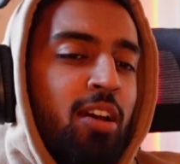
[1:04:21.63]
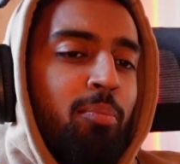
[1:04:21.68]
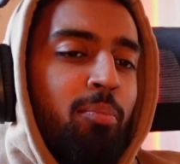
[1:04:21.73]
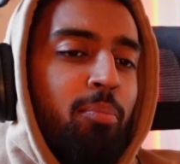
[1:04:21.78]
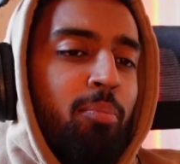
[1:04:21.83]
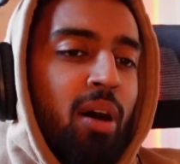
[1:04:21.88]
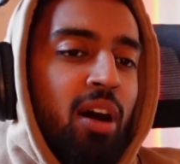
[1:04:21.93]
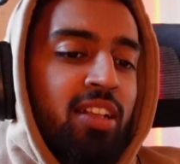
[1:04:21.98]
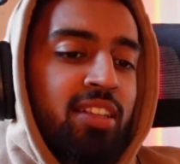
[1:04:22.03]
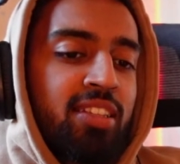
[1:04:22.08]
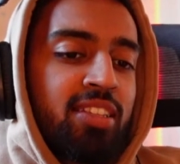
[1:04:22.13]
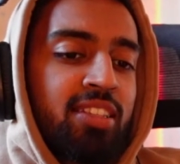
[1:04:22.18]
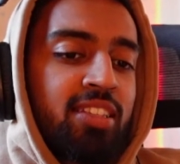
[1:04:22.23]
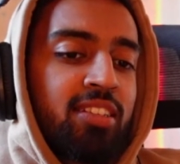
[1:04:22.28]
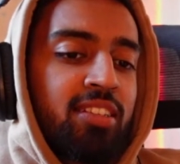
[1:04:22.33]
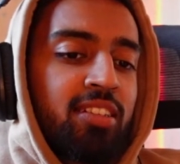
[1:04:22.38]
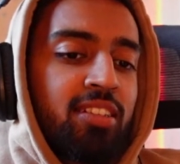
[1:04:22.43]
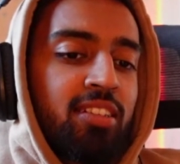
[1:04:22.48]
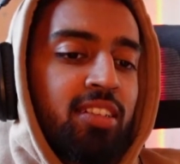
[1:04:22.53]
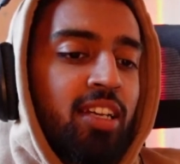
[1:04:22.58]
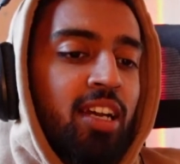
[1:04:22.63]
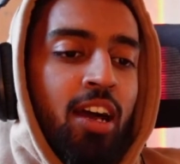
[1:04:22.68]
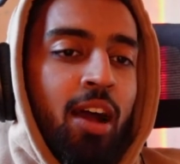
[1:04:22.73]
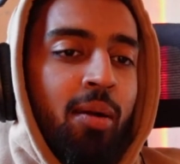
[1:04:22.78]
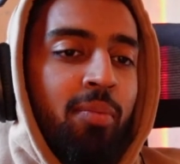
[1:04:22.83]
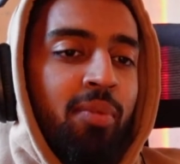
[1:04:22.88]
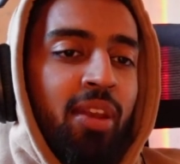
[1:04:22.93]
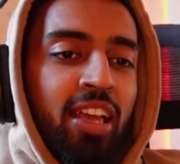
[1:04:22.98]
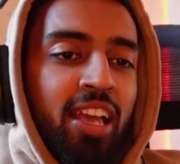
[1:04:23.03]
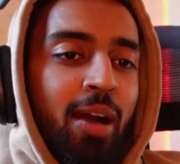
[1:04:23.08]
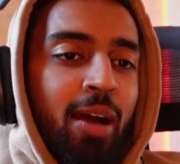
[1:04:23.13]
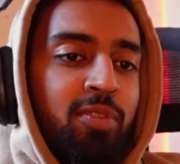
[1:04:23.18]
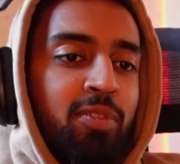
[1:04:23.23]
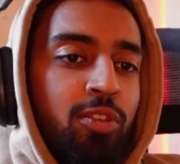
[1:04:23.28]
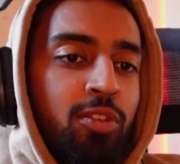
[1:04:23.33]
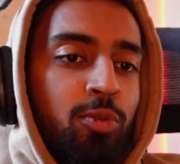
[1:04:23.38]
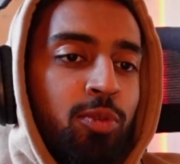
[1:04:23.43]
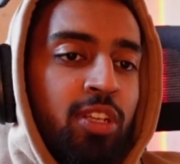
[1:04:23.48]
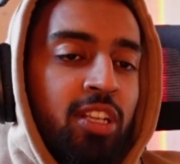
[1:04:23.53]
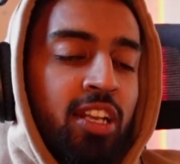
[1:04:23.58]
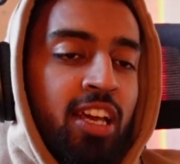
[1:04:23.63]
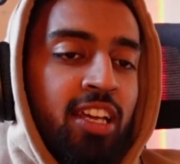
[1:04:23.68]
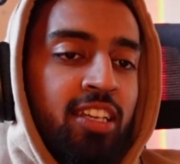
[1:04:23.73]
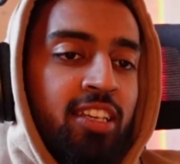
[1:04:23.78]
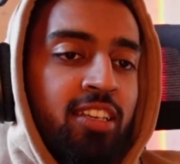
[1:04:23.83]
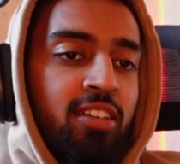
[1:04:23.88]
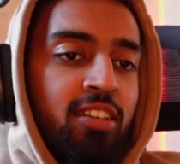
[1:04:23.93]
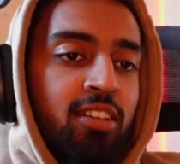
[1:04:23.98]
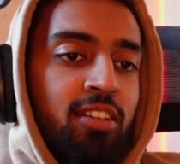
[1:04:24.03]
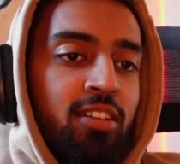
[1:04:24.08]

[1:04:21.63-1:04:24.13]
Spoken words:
but like absolutely, like